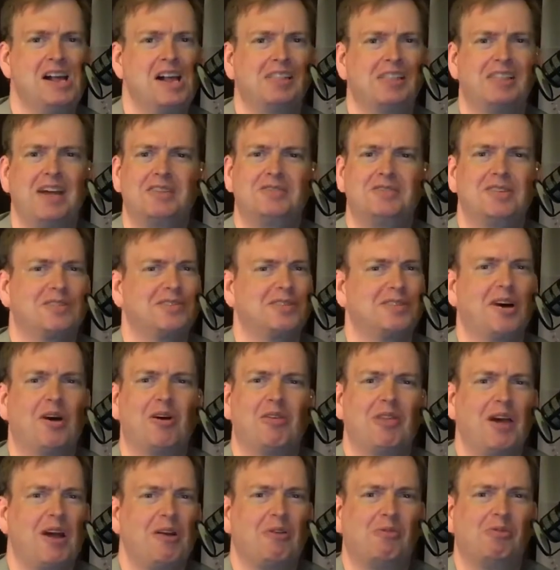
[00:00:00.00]
They just saw
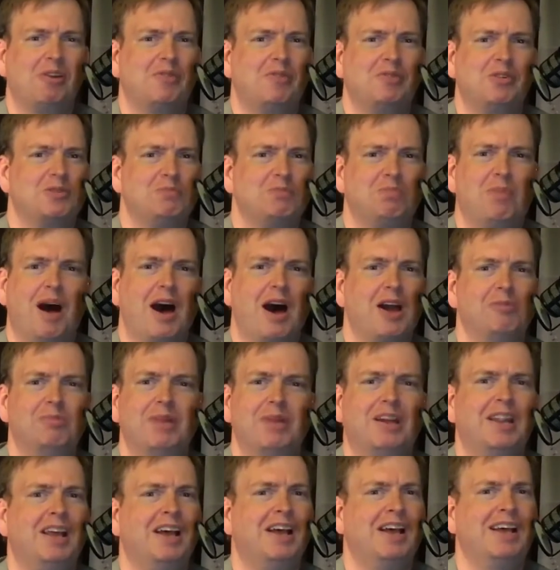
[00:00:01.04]
that river's bottom,
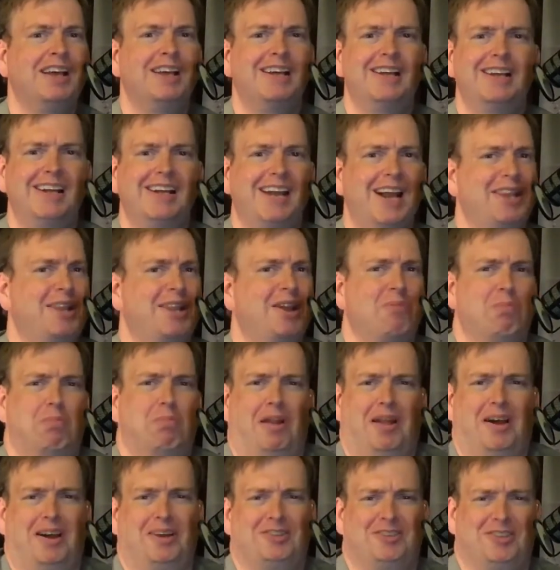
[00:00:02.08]
and they're
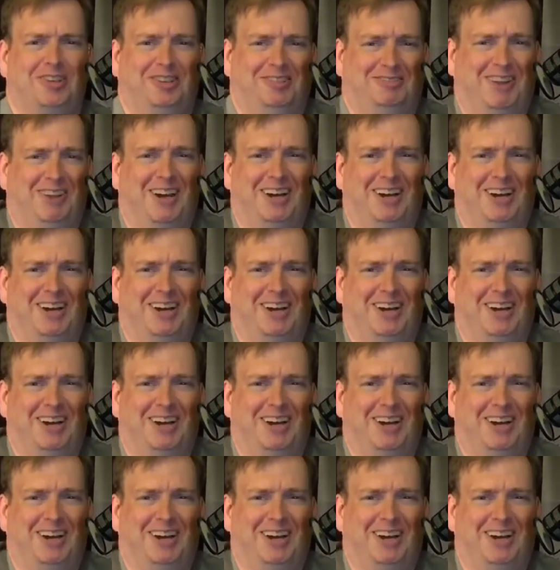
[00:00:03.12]
blushing.